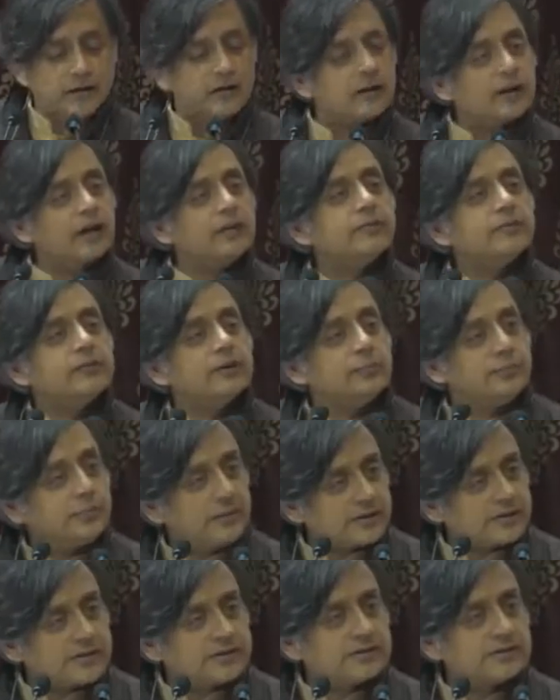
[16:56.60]
Given the
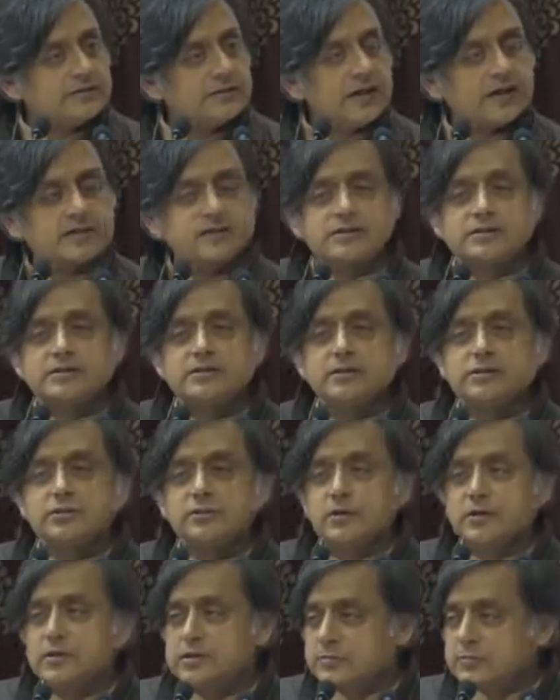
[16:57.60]
present national
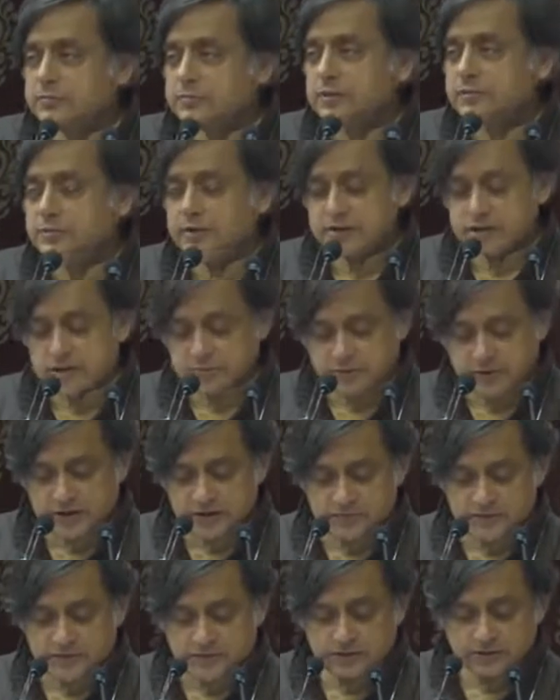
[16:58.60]
situation with the BJP's
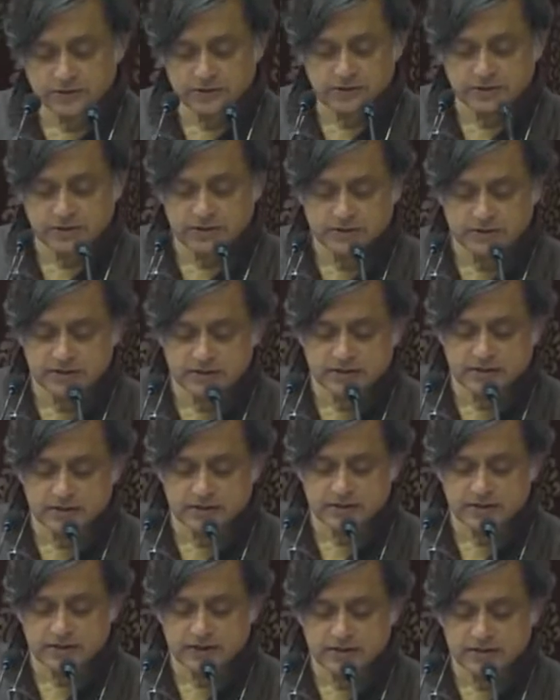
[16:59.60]
majority, such
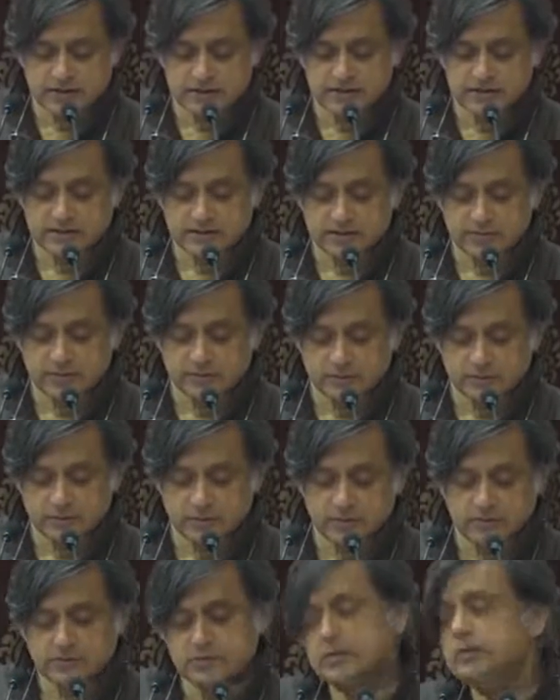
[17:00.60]
anxieties seem
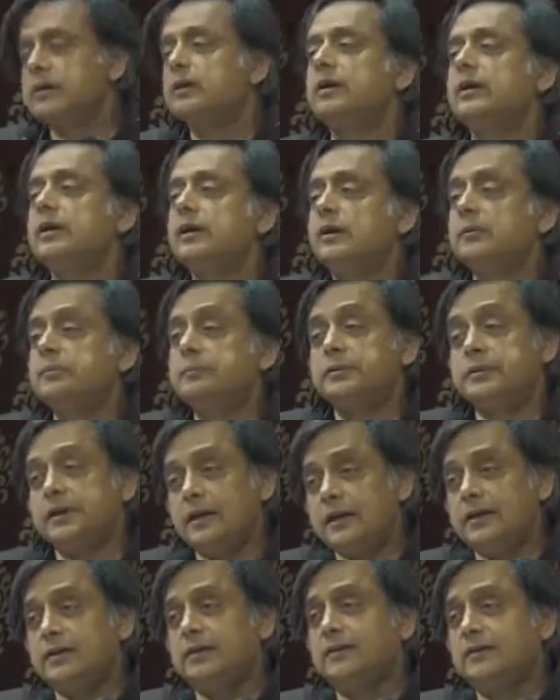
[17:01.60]
remote, but
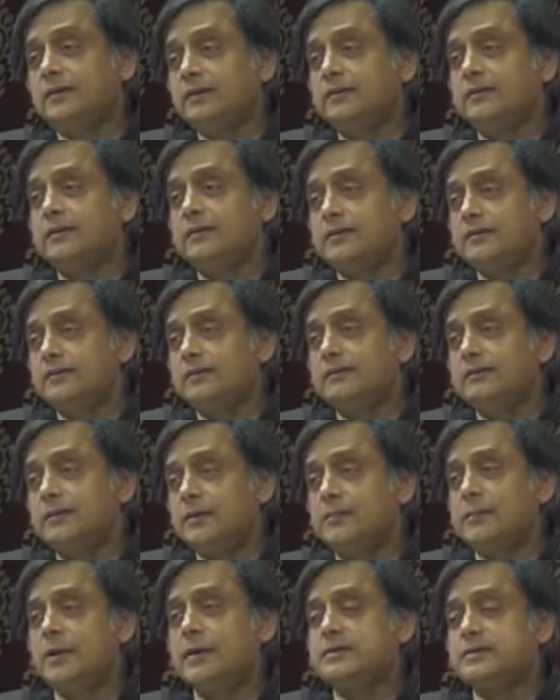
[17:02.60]
then
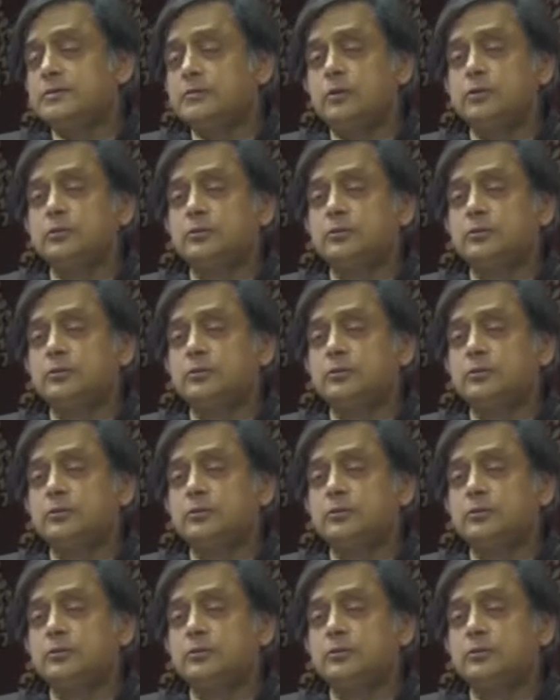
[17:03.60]
imagine what